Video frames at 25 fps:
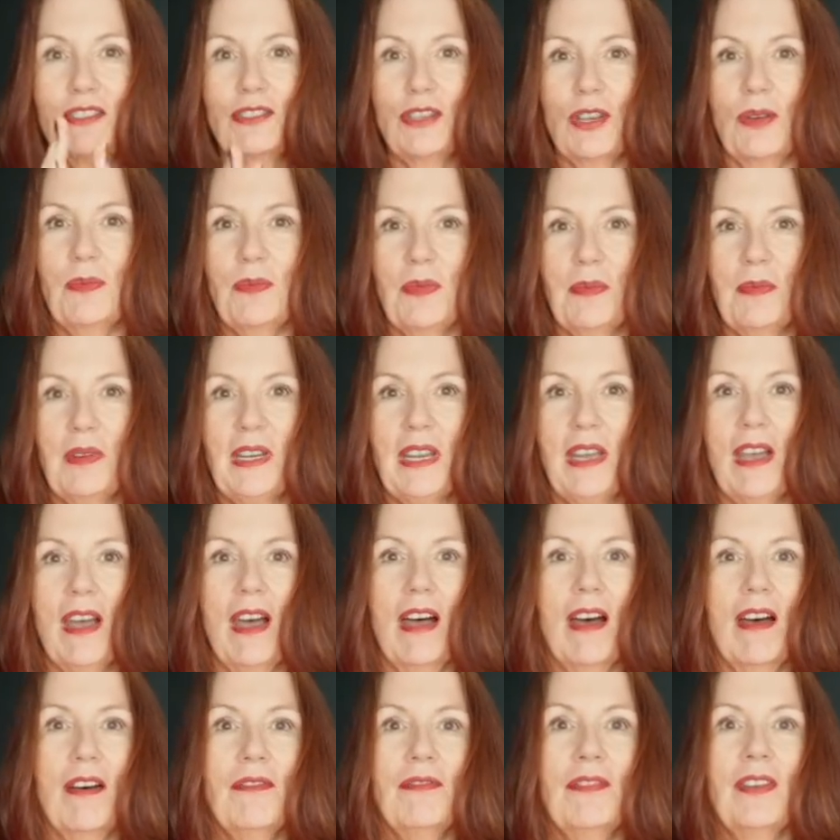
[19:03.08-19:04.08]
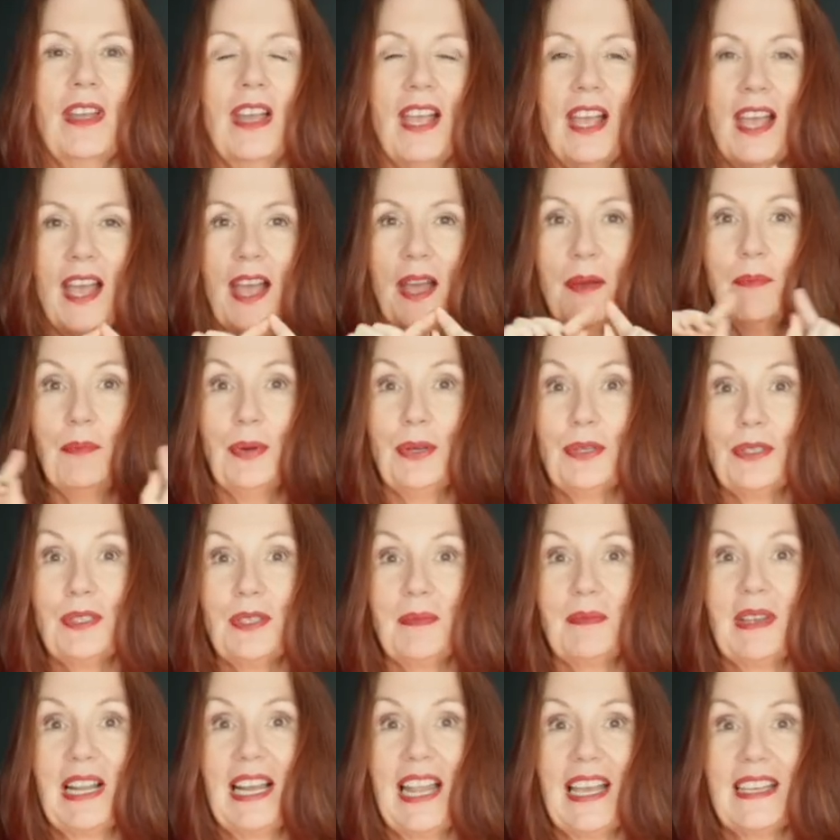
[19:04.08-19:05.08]
I chop them in half and put
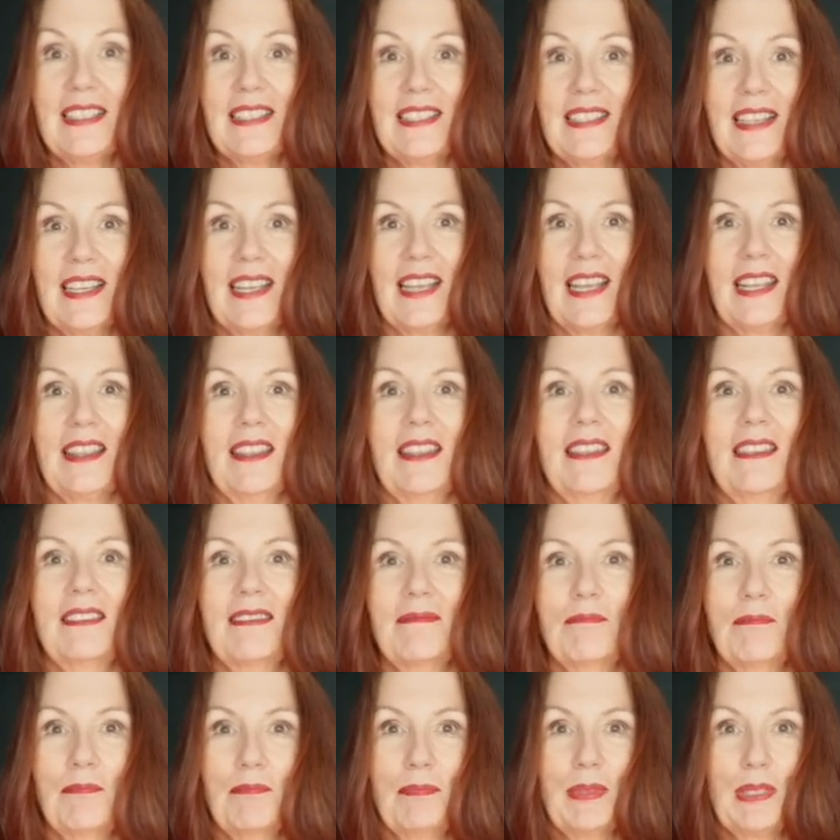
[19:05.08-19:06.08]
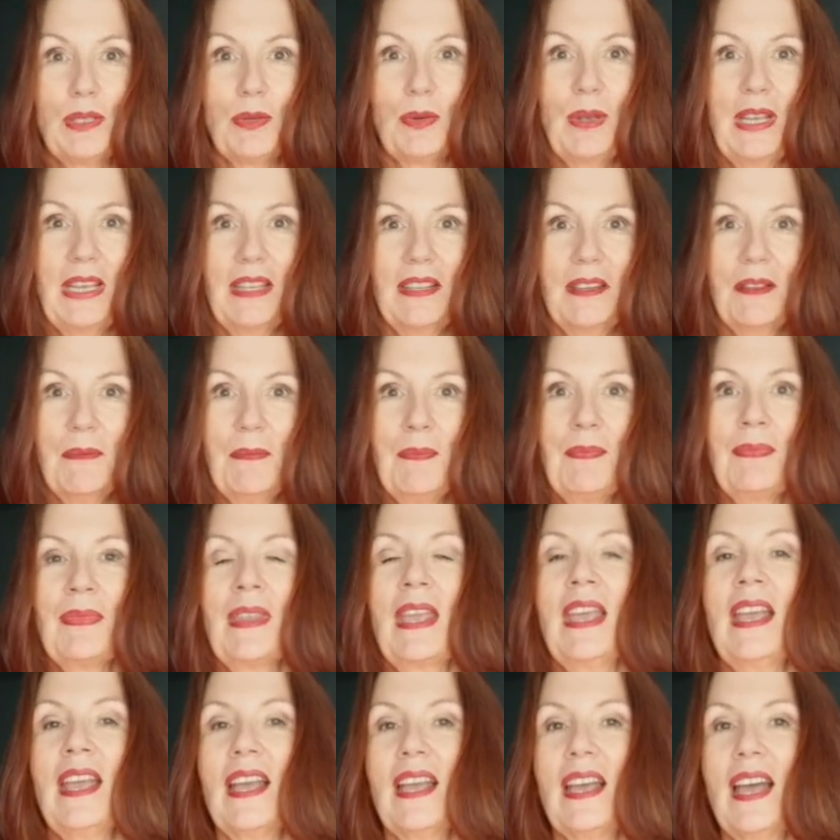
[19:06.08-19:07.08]
some elastic in between them,
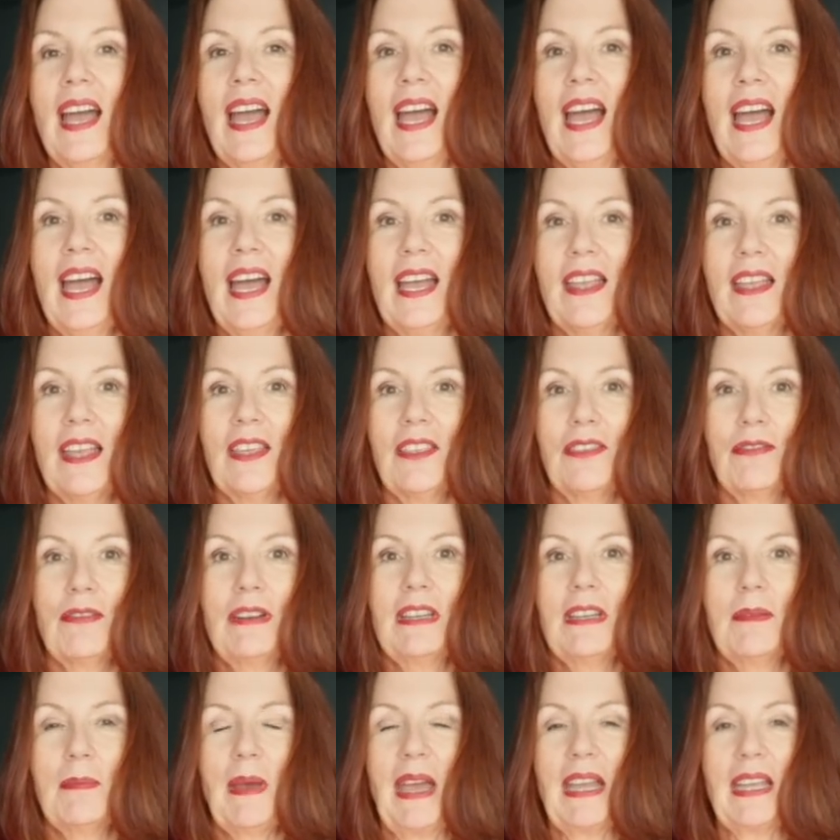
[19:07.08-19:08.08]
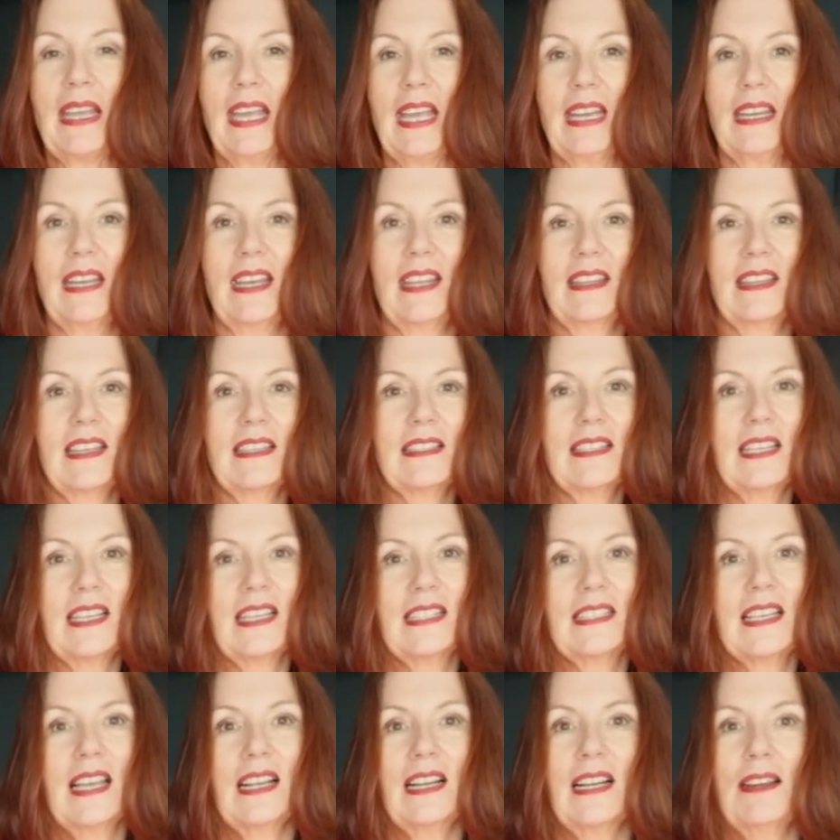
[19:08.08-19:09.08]
thread it back in, and that's
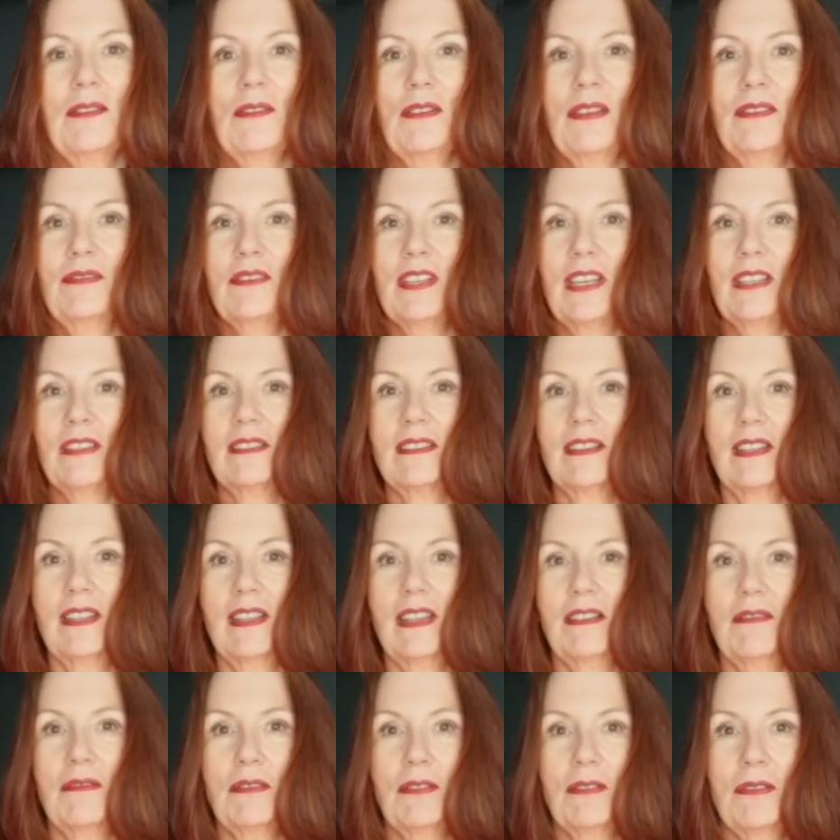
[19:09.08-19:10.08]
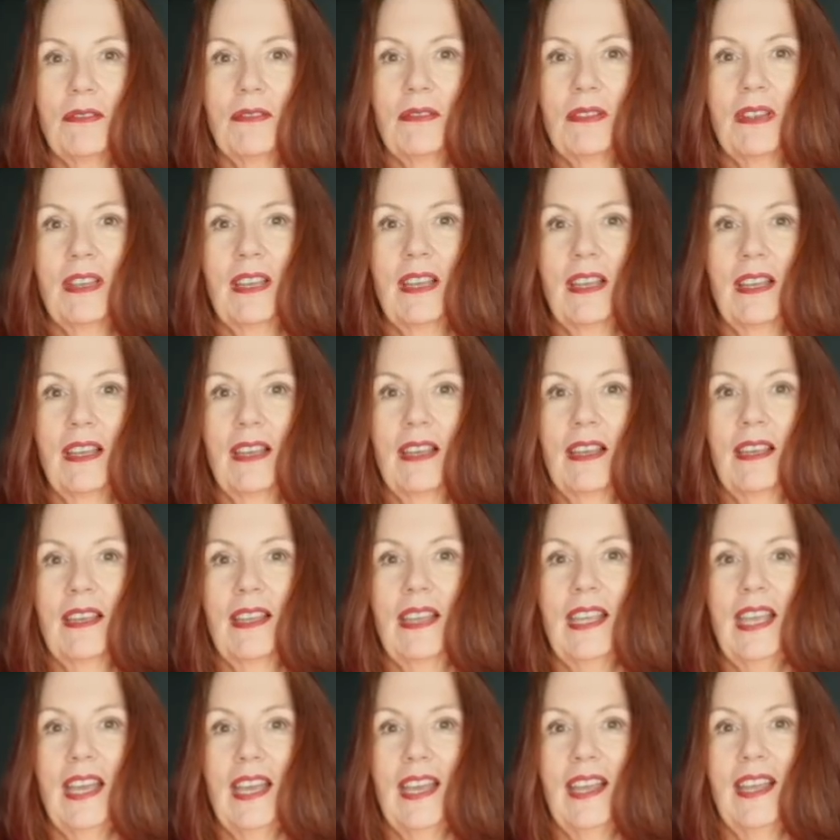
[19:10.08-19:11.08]
exactly what I've done. So they're all,
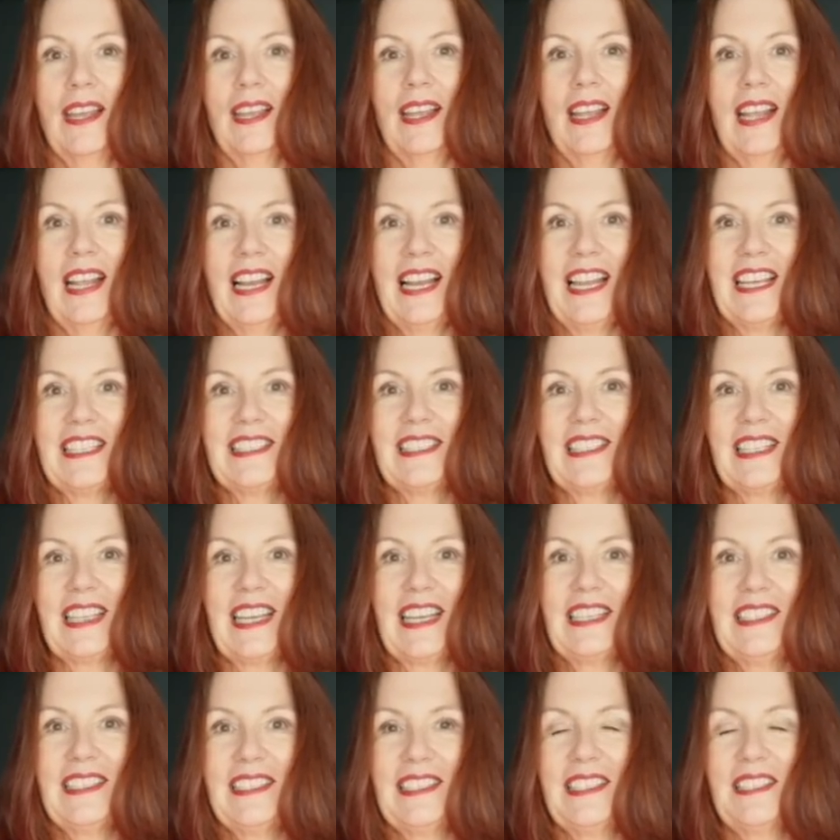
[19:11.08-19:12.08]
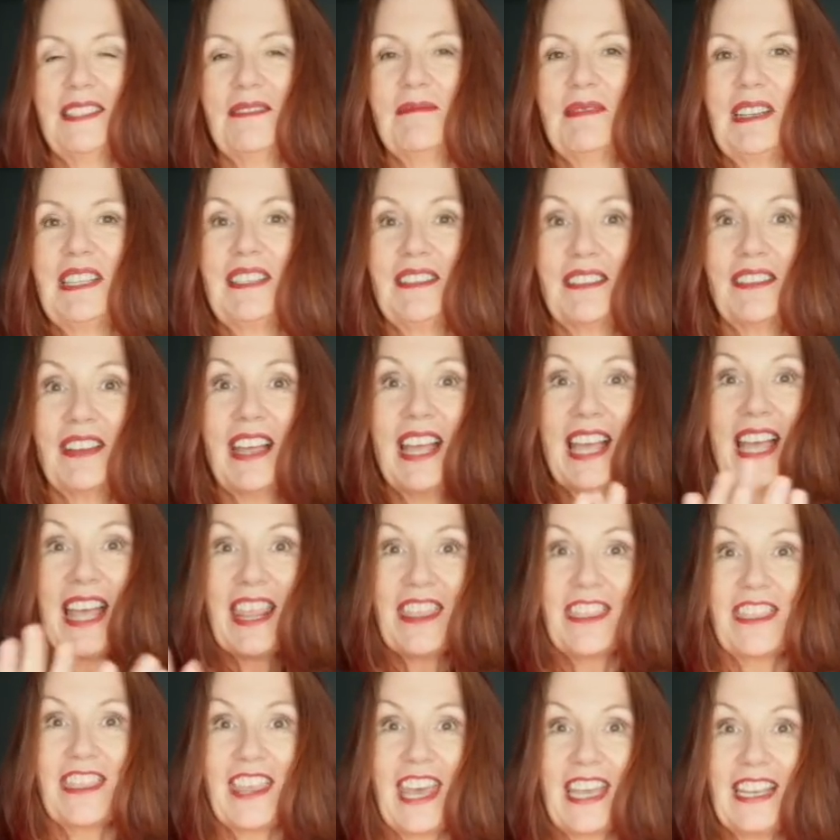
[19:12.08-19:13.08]
yeah, elasticated in the middle.
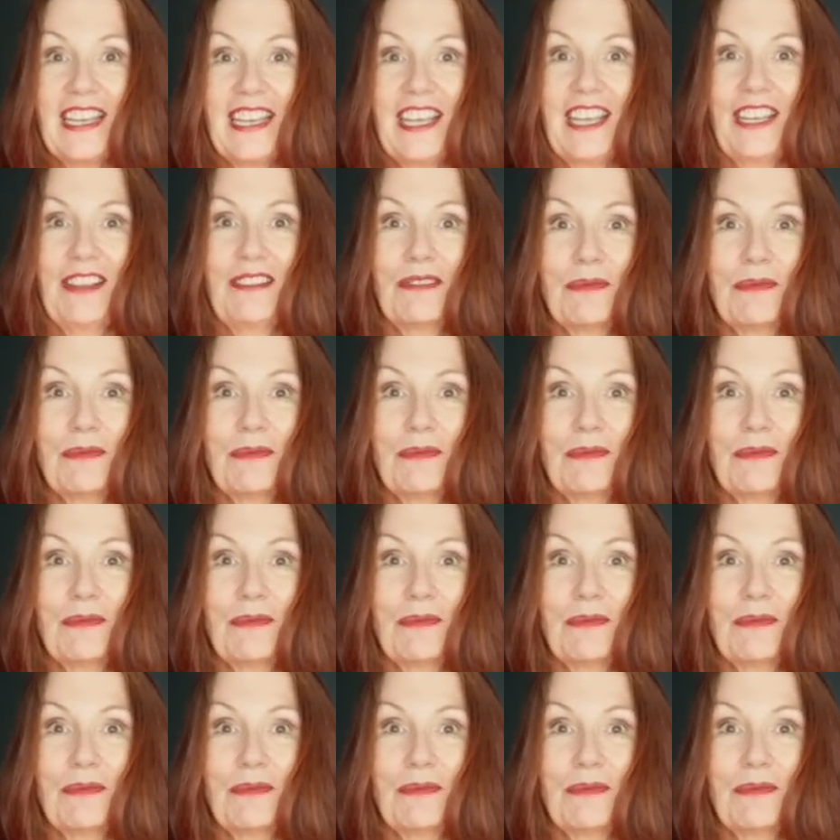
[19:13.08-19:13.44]
Thank you.